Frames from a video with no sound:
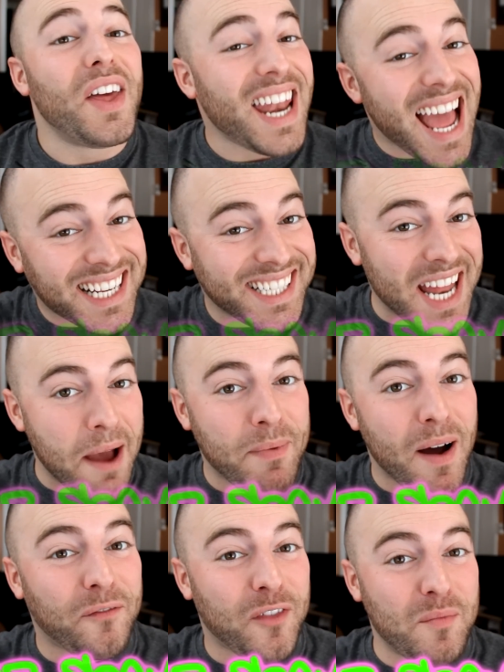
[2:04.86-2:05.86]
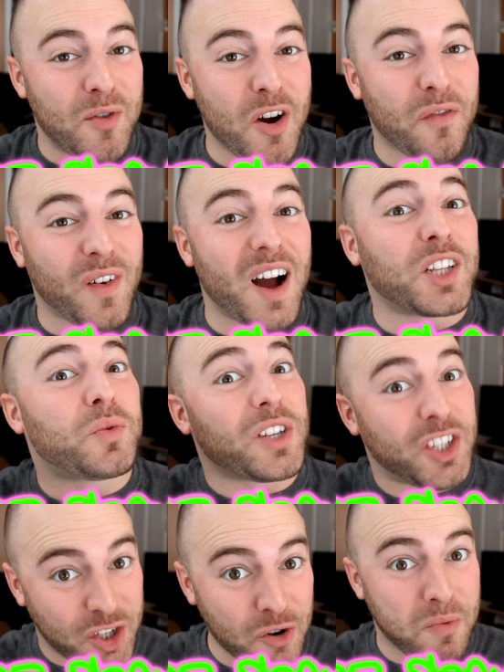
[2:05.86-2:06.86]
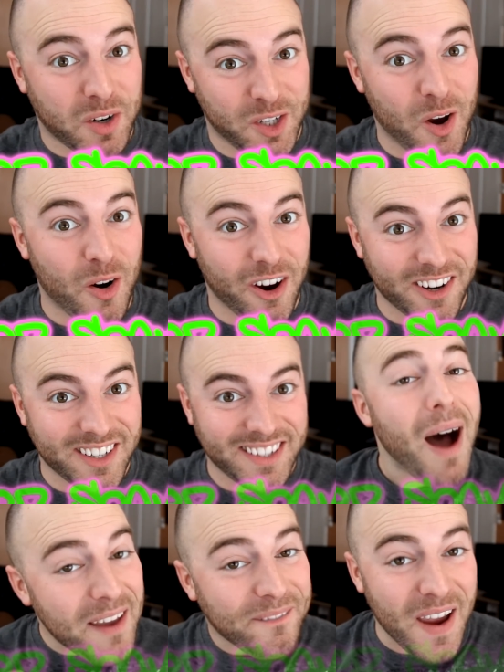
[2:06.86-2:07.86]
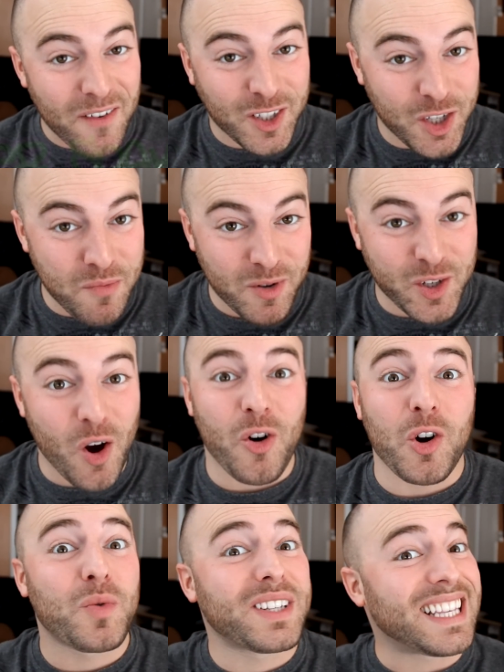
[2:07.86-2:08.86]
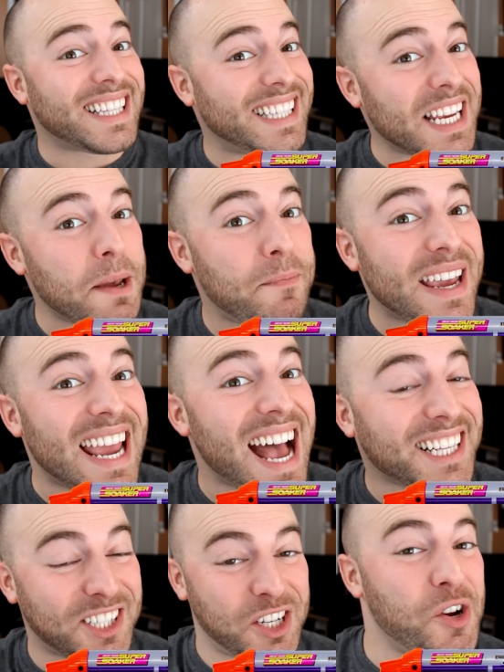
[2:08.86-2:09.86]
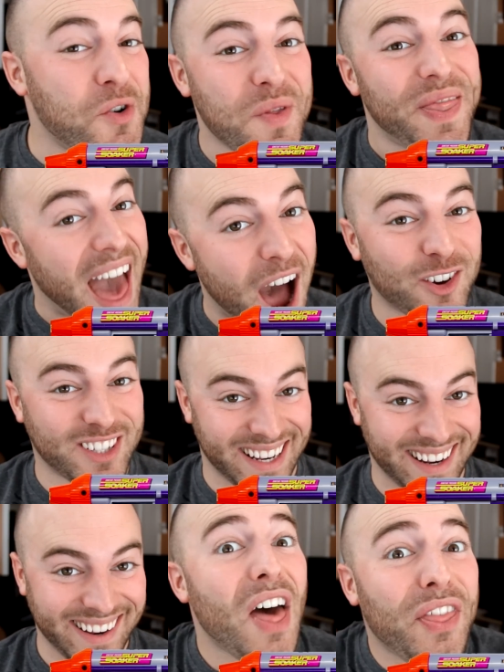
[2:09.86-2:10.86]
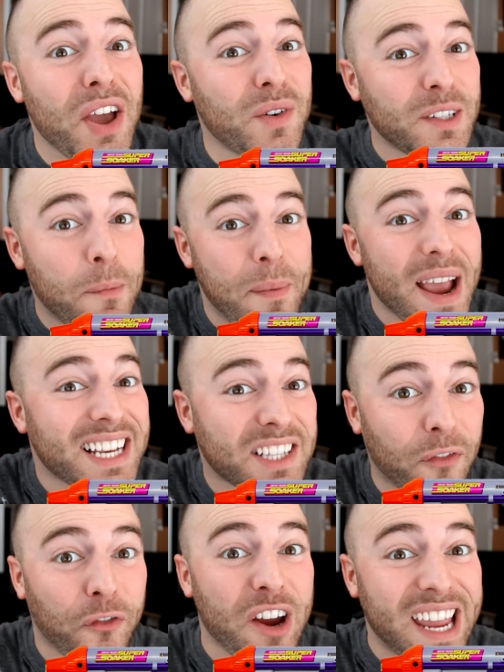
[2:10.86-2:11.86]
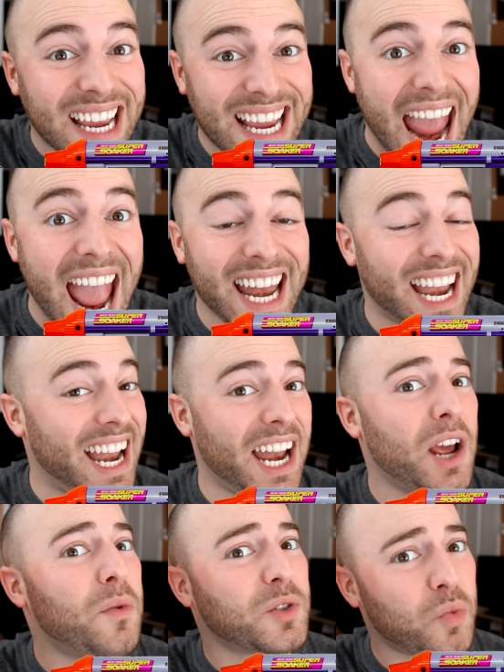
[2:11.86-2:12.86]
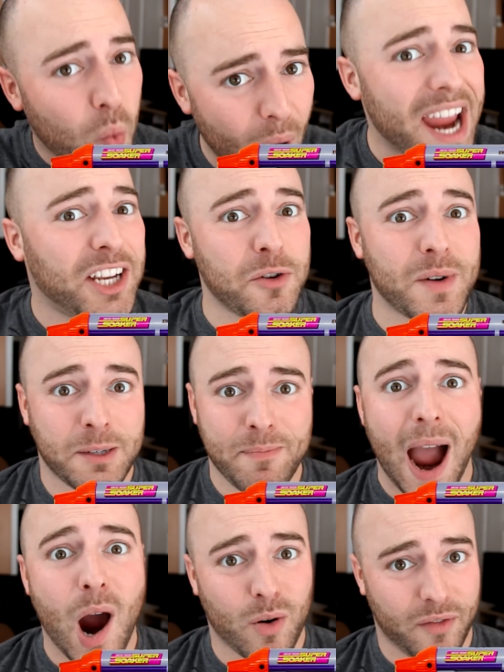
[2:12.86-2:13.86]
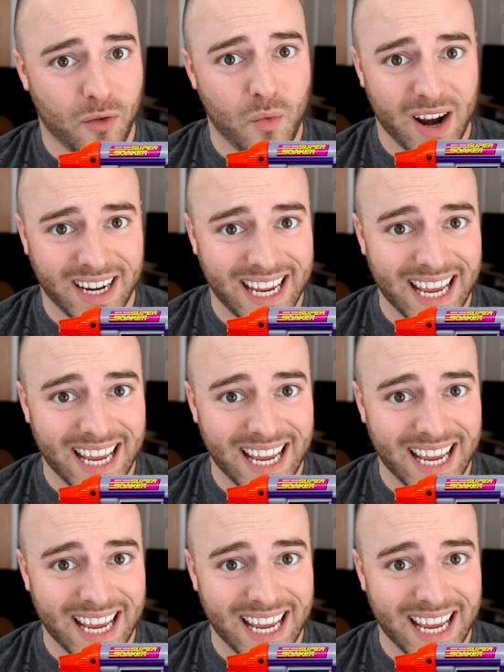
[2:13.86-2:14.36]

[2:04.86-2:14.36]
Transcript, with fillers: The next step up from Nerf guns was Super Soakers. My favorite Super Soaker was the C P S two thousand. That thing was big as a freaking cannon and it was way too much power for one